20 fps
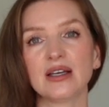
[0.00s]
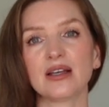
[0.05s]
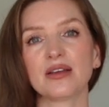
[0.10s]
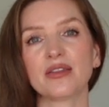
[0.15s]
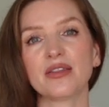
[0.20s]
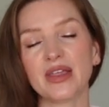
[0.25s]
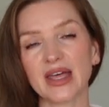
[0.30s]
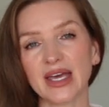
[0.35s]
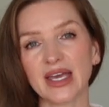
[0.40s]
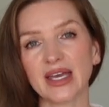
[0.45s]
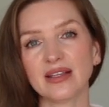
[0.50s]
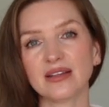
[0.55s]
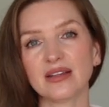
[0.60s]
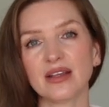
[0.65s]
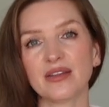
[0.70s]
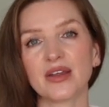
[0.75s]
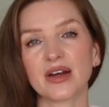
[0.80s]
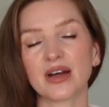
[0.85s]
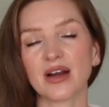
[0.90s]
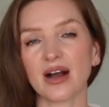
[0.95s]
then
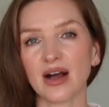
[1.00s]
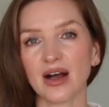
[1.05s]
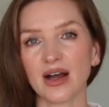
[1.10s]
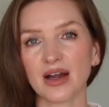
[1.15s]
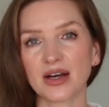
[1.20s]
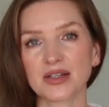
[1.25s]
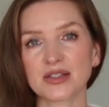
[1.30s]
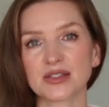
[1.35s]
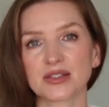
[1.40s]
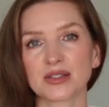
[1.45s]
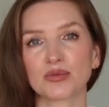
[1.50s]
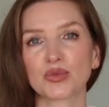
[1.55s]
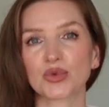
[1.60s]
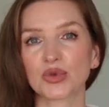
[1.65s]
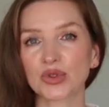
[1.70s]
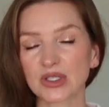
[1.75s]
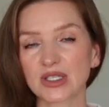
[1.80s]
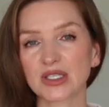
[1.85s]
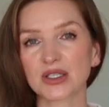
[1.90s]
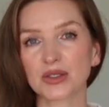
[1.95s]
there are some
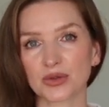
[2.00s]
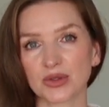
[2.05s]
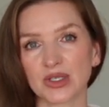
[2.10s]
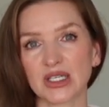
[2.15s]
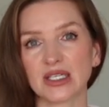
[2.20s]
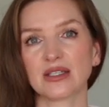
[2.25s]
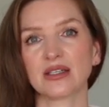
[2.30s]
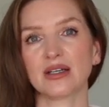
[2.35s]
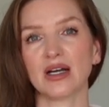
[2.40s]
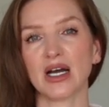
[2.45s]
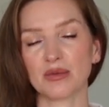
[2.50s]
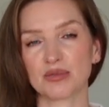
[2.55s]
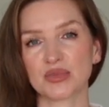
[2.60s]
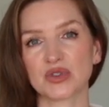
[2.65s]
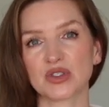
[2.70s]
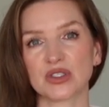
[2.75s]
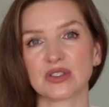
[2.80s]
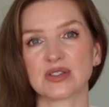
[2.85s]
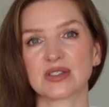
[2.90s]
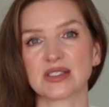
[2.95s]
really great
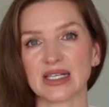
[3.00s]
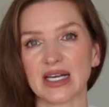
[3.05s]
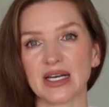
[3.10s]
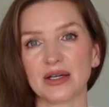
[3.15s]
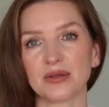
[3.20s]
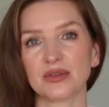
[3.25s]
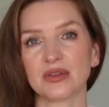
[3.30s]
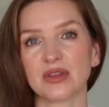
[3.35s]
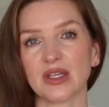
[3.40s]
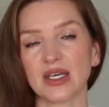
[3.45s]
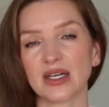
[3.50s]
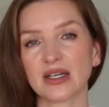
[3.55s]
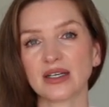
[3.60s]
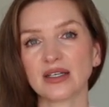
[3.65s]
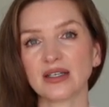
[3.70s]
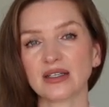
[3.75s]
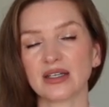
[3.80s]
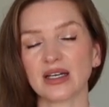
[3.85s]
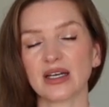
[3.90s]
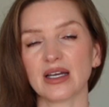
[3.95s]
options out
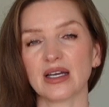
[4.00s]
there.